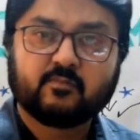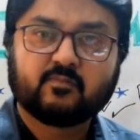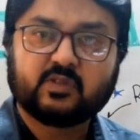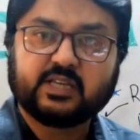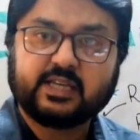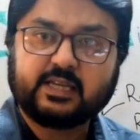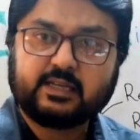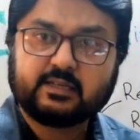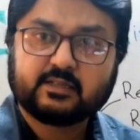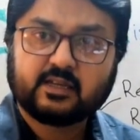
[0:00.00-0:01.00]

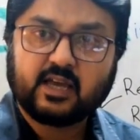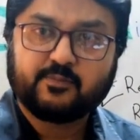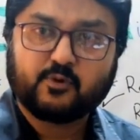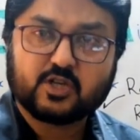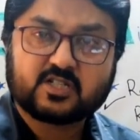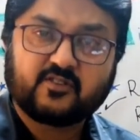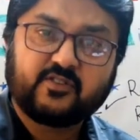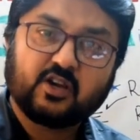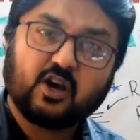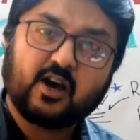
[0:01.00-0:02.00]
the
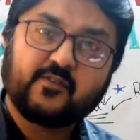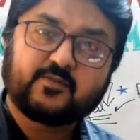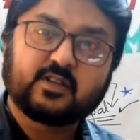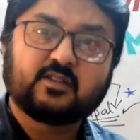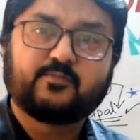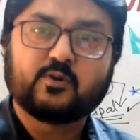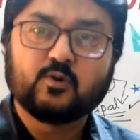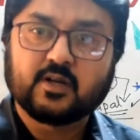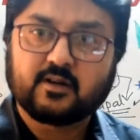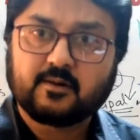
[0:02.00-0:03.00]
apostrophe after the
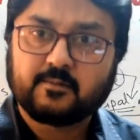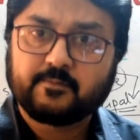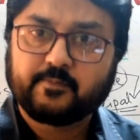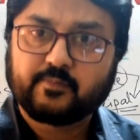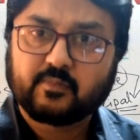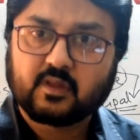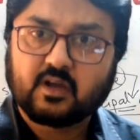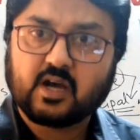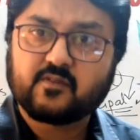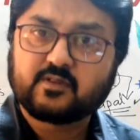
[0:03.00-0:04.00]
plural,
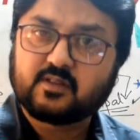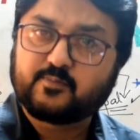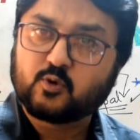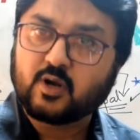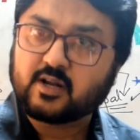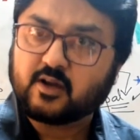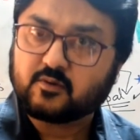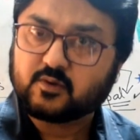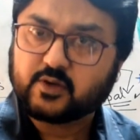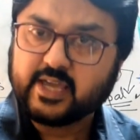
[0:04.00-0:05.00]
after the plural
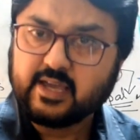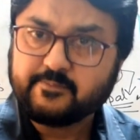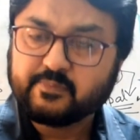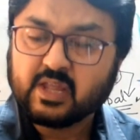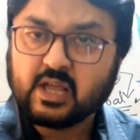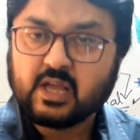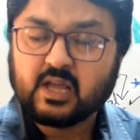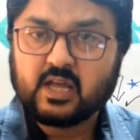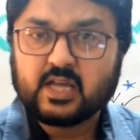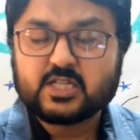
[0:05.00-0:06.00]
noun. Okay,
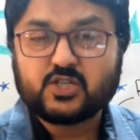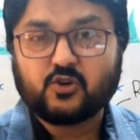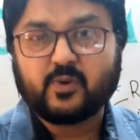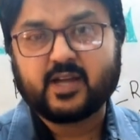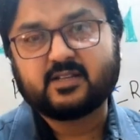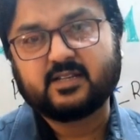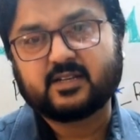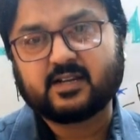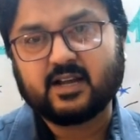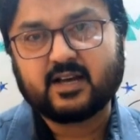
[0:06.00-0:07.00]
so my
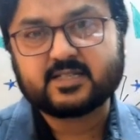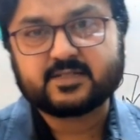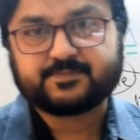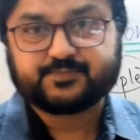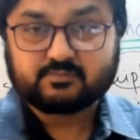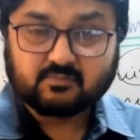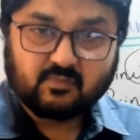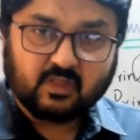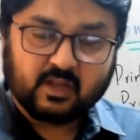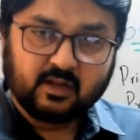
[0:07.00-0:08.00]
dear class,
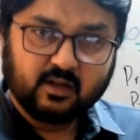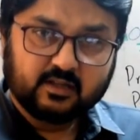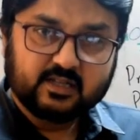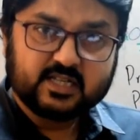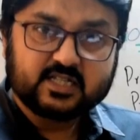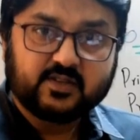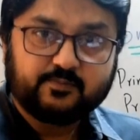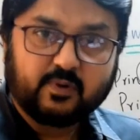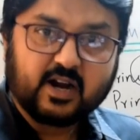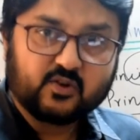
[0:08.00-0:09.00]
this is the
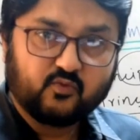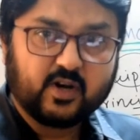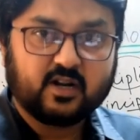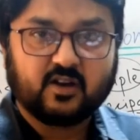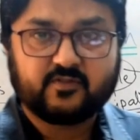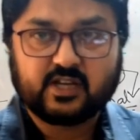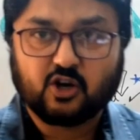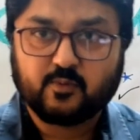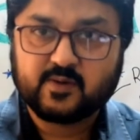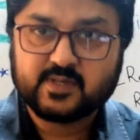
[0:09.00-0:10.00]
part 1 of the
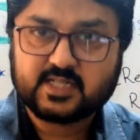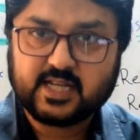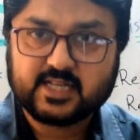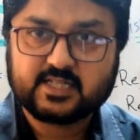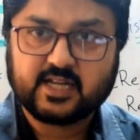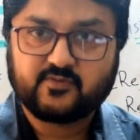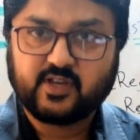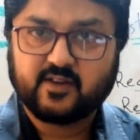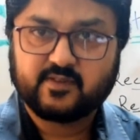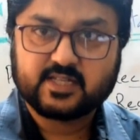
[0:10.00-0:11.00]
common mistakes that we
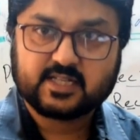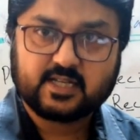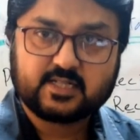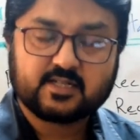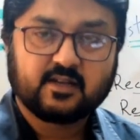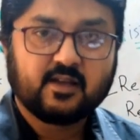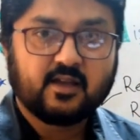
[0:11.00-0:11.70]
have discussed.